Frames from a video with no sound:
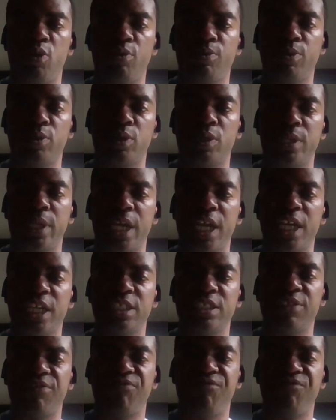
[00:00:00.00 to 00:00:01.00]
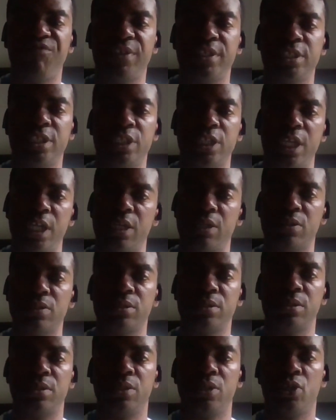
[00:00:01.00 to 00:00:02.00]
over the last 50
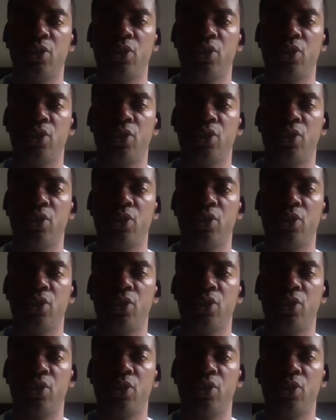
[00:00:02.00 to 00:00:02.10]
years.